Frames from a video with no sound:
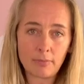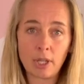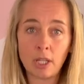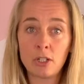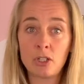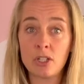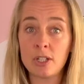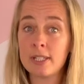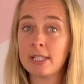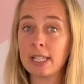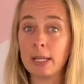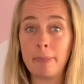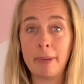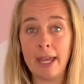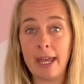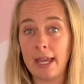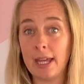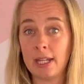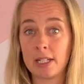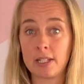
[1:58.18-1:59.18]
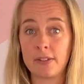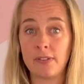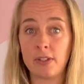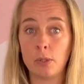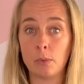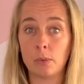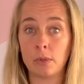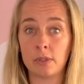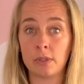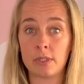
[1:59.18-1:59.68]
Just skip ahead if you
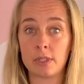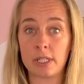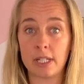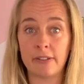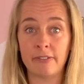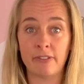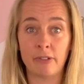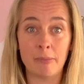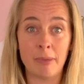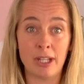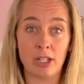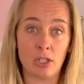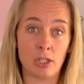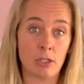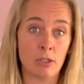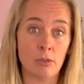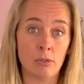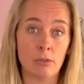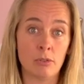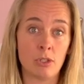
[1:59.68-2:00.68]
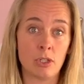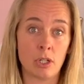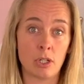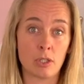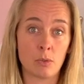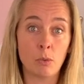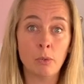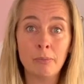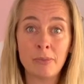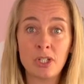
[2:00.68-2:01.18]
want information on just
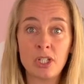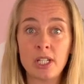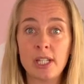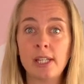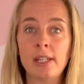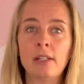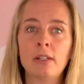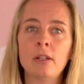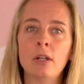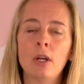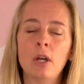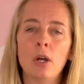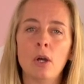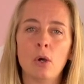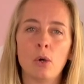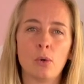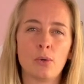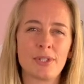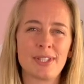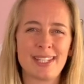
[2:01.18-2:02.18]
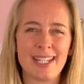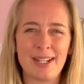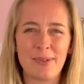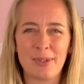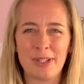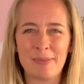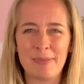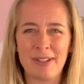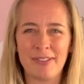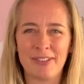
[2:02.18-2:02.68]
one machine, or stay with me for